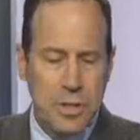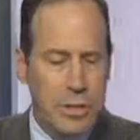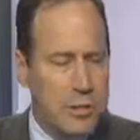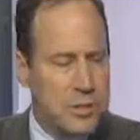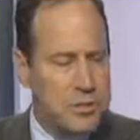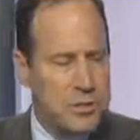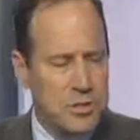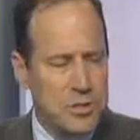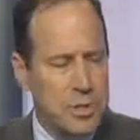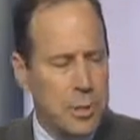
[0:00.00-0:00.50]

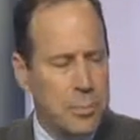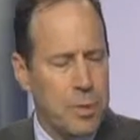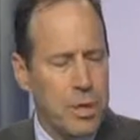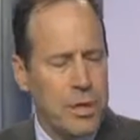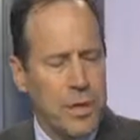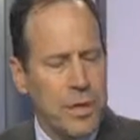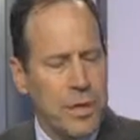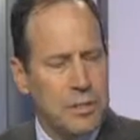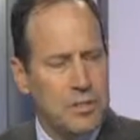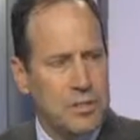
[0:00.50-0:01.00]
Tillis is
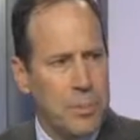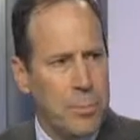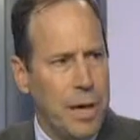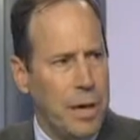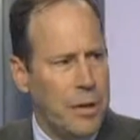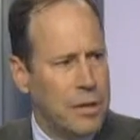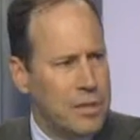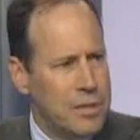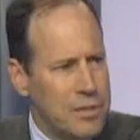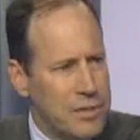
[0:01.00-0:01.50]
somehow
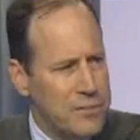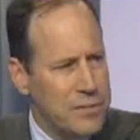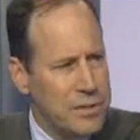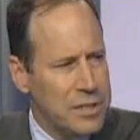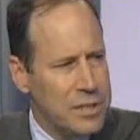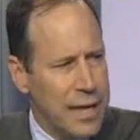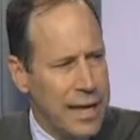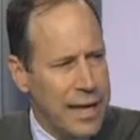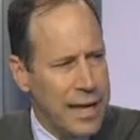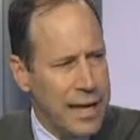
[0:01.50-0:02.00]
going to
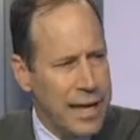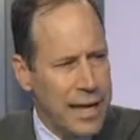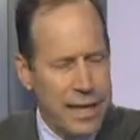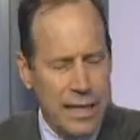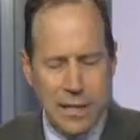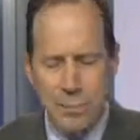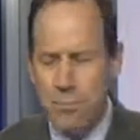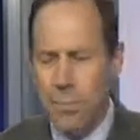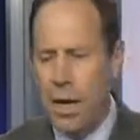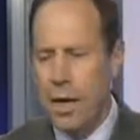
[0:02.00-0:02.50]
defeat Kay
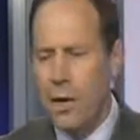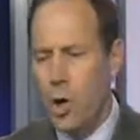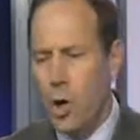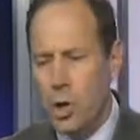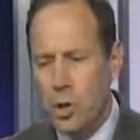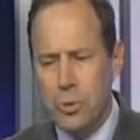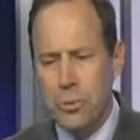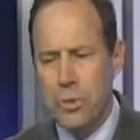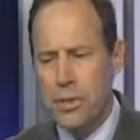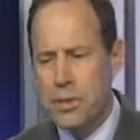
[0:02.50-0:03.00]
Hagan by
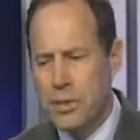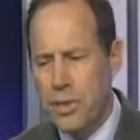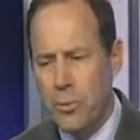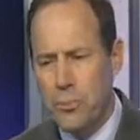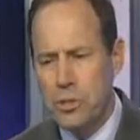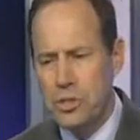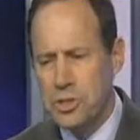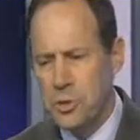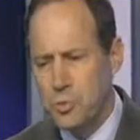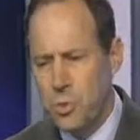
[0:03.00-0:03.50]
arguing that
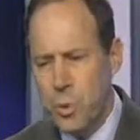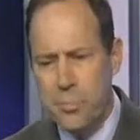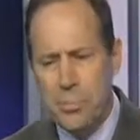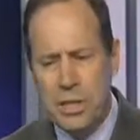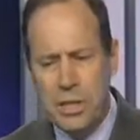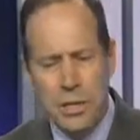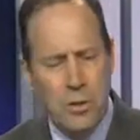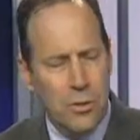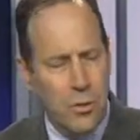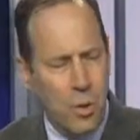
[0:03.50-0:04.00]
we should
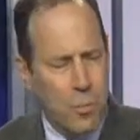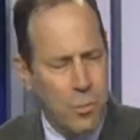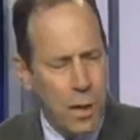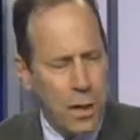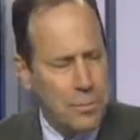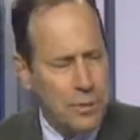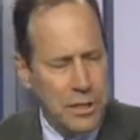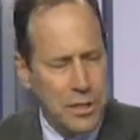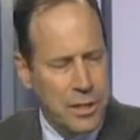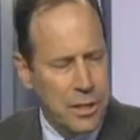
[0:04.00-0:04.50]
repeal
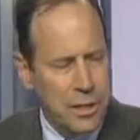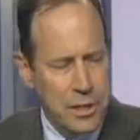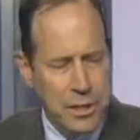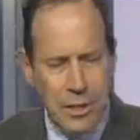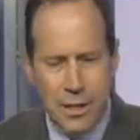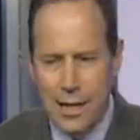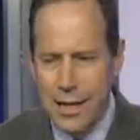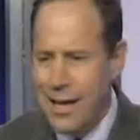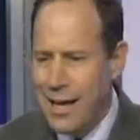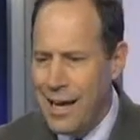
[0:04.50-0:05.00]
Obamacare,
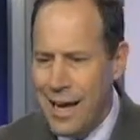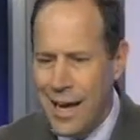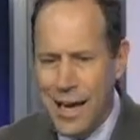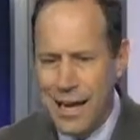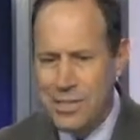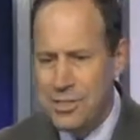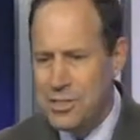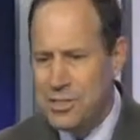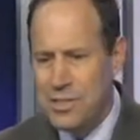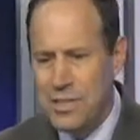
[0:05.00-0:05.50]

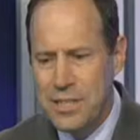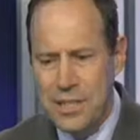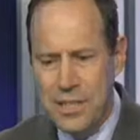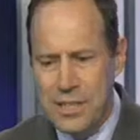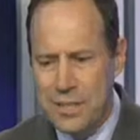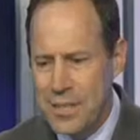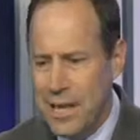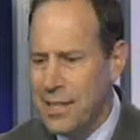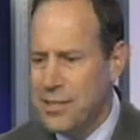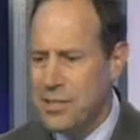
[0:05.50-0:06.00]
I just think
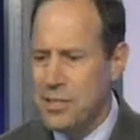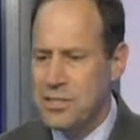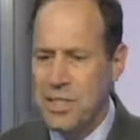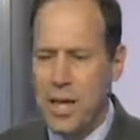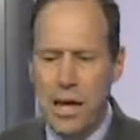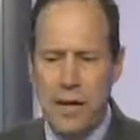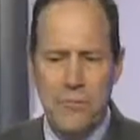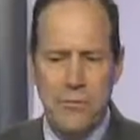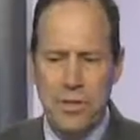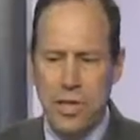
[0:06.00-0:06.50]
that the
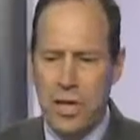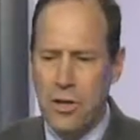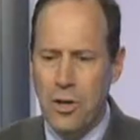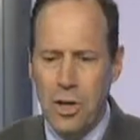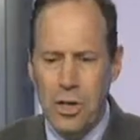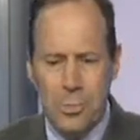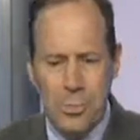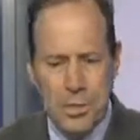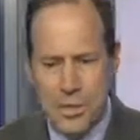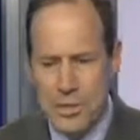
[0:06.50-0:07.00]
time for that
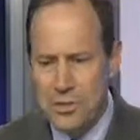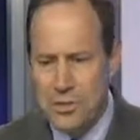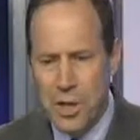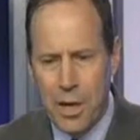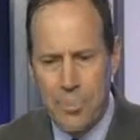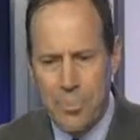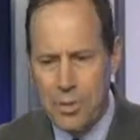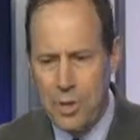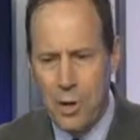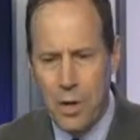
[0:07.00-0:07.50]
argument has
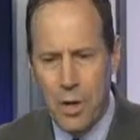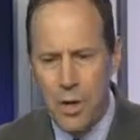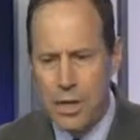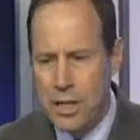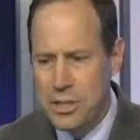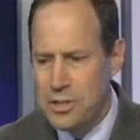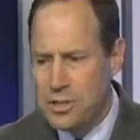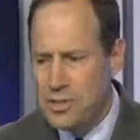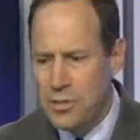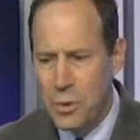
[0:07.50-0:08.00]
come and gone.
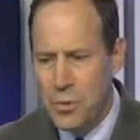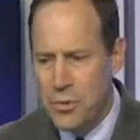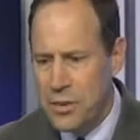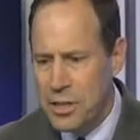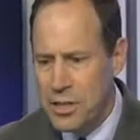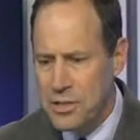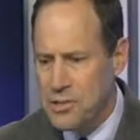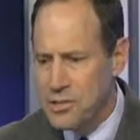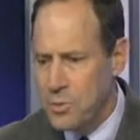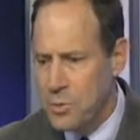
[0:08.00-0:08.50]
I just don't
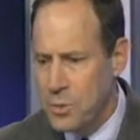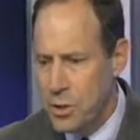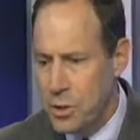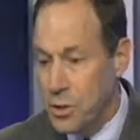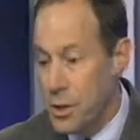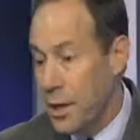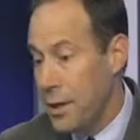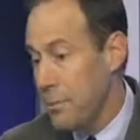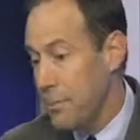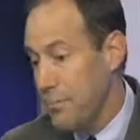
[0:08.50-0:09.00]
think it's a winner.
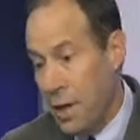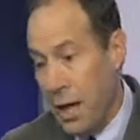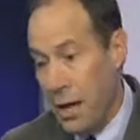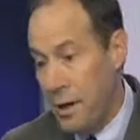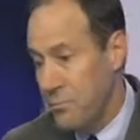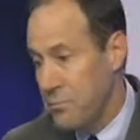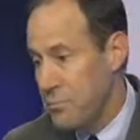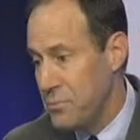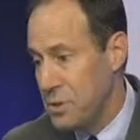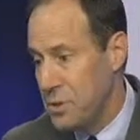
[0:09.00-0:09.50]

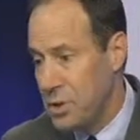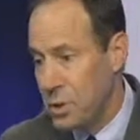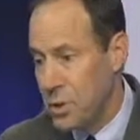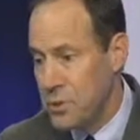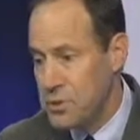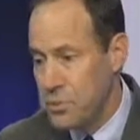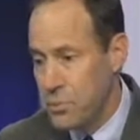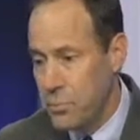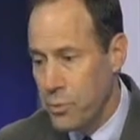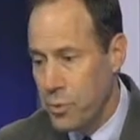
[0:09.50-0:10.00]

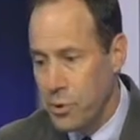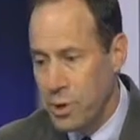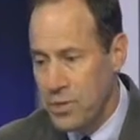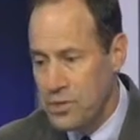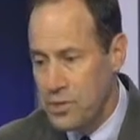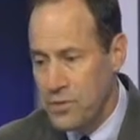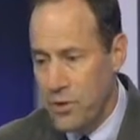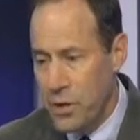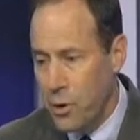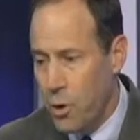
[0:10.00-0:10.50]
As a
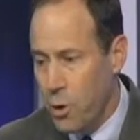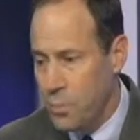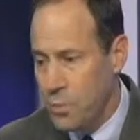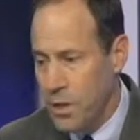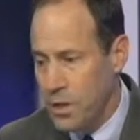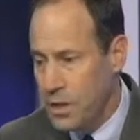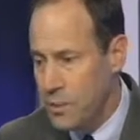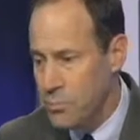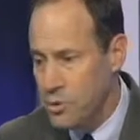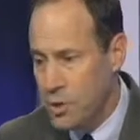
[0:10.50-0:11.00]
progressive, I hope they
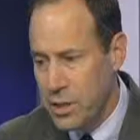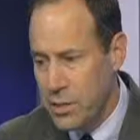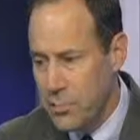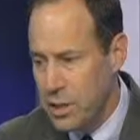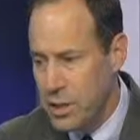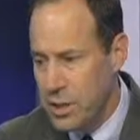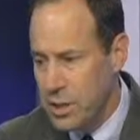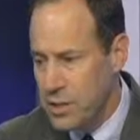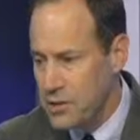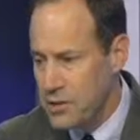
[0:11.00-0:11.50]
keep trying to
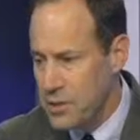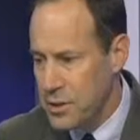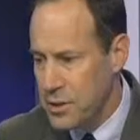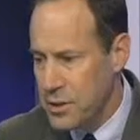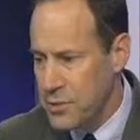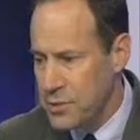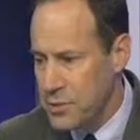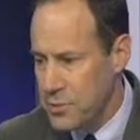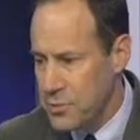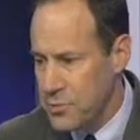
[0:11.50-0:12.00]
make it because I think
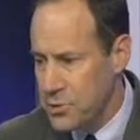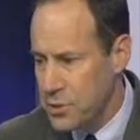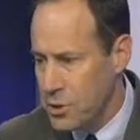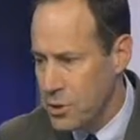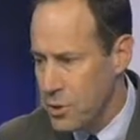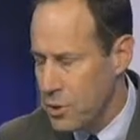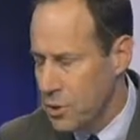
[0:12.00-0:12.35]
it's a losing